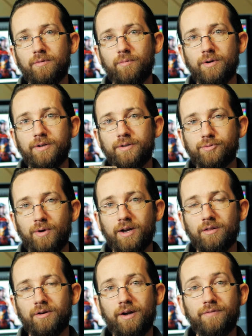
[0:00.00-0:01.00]
when it's
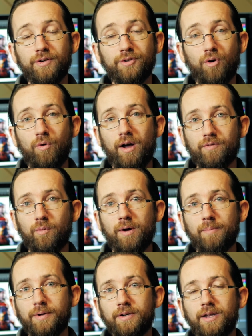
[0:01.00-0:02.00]
regular, and if you don't have a
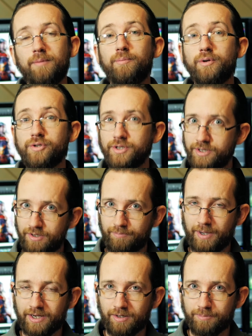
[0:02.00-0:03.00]
weapon, it boosts itself
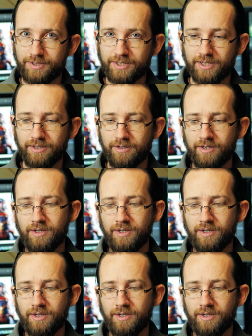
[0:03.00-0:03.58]
back up to 10.